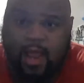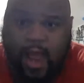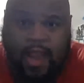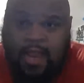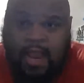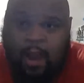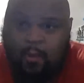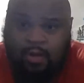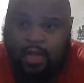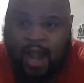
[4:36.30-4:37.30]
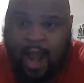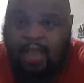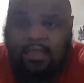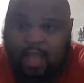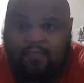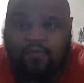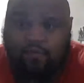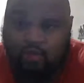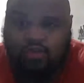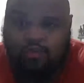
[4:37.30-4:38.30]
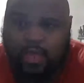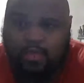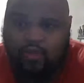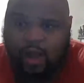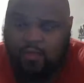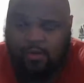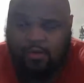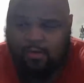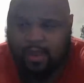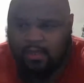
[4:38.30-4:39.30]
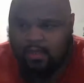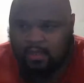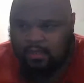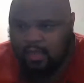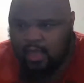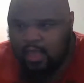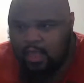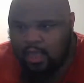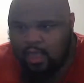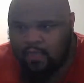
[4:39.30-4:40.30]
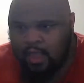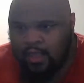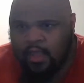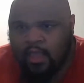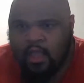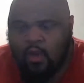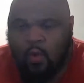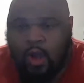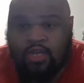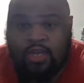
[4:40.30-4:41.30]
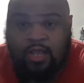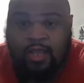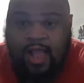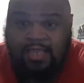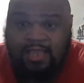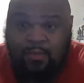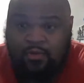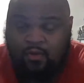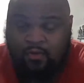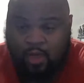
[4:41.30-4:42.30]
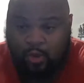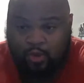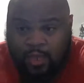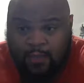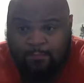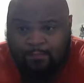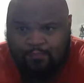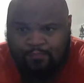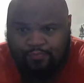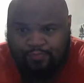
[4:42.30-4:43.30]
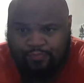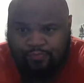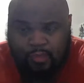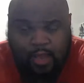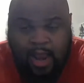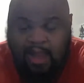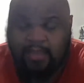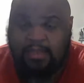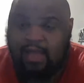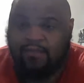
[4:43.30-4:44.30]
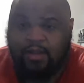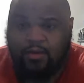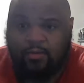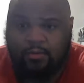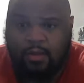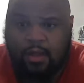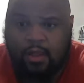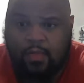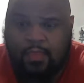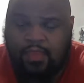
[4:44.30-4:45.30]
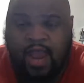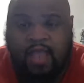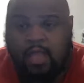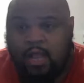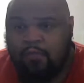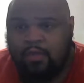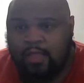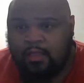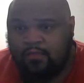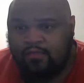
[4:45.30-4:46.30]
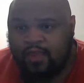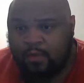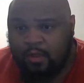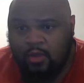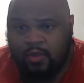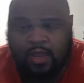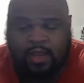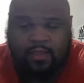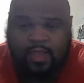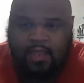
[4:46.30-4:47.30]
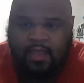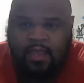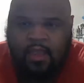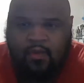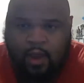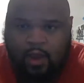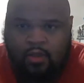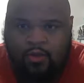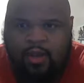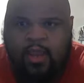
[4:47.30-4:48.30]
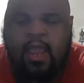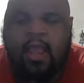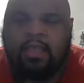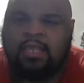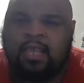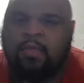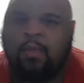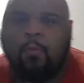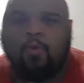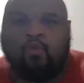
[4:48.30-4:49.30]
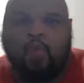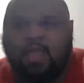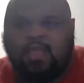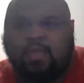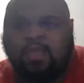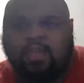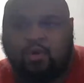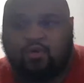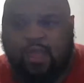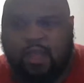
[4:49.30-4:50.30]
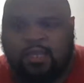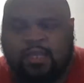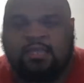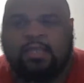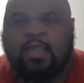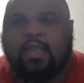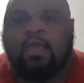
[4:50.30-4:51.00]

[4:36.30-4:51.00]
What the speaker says: I wouldn't die. I love the first Suicide Squad. I thought it was amazing like this, and like watching the last episode of Loki, I loved it, dude. The dialogue between like female Loki and like regular Loki, and seeing the both the ways how they do things like this, like